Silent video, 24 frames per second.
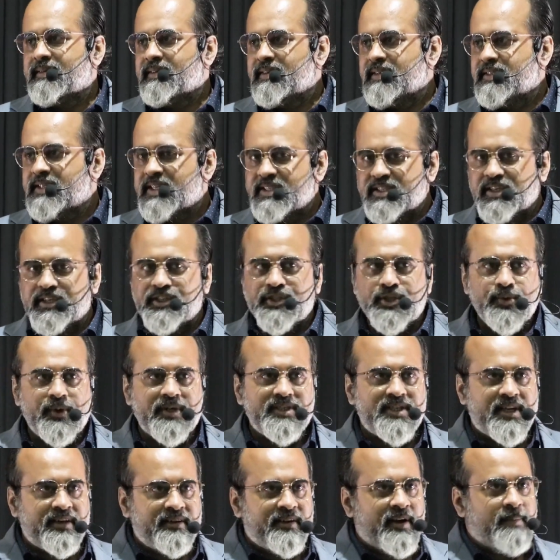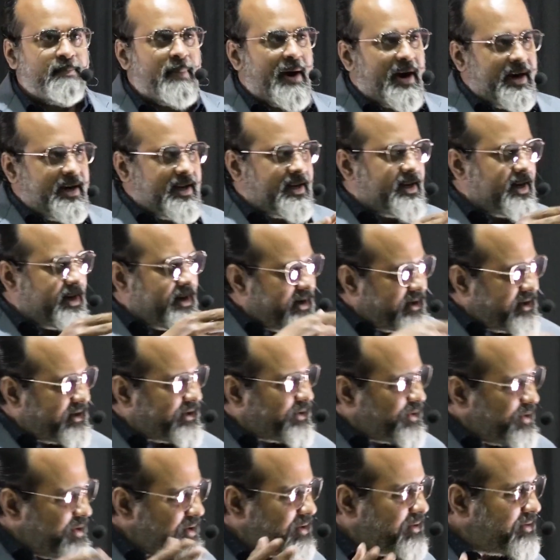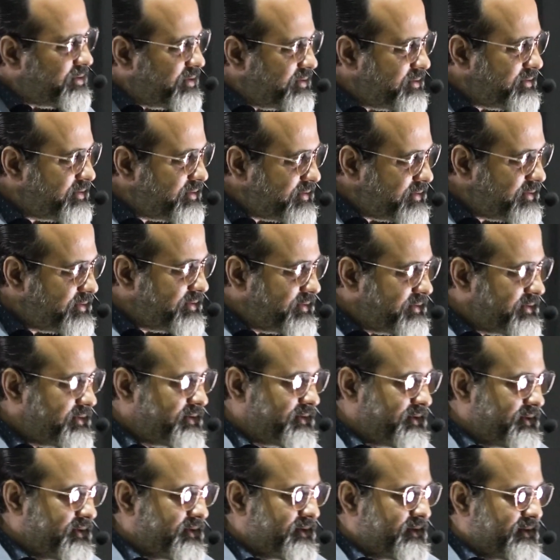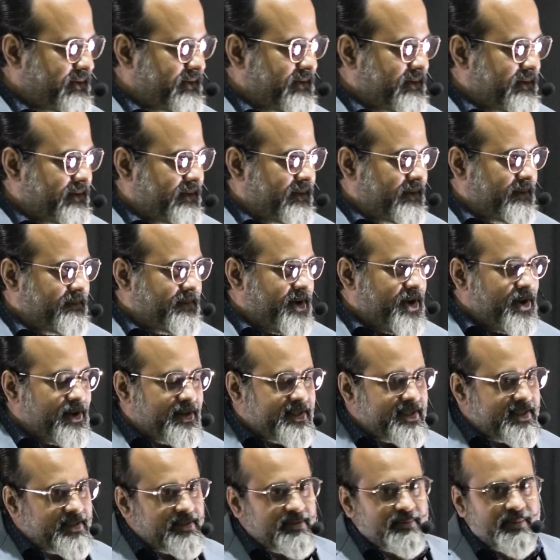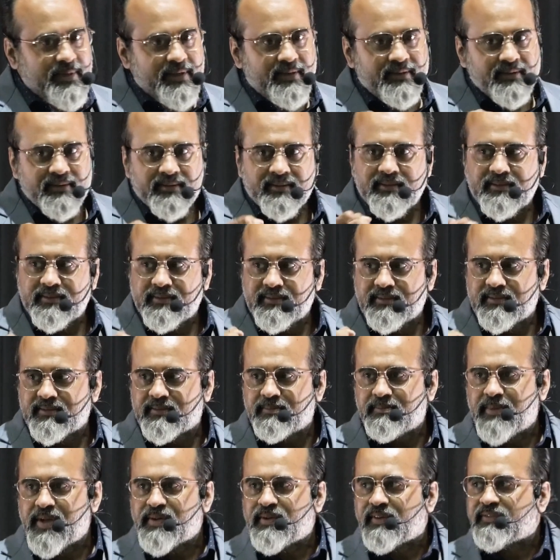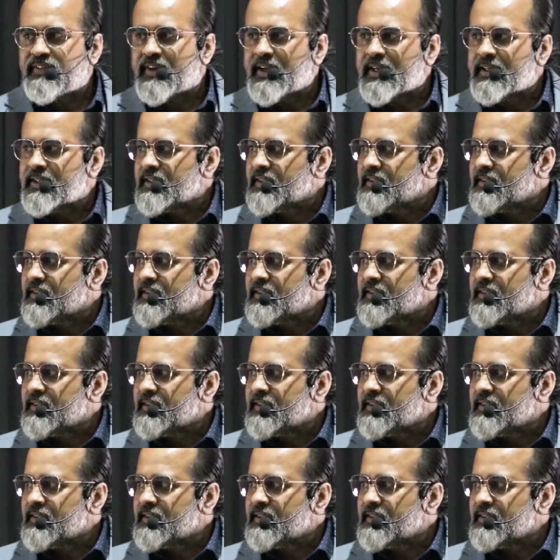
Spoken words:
Just issue a general pardon and let her go. But you'll say, no, but bewafa.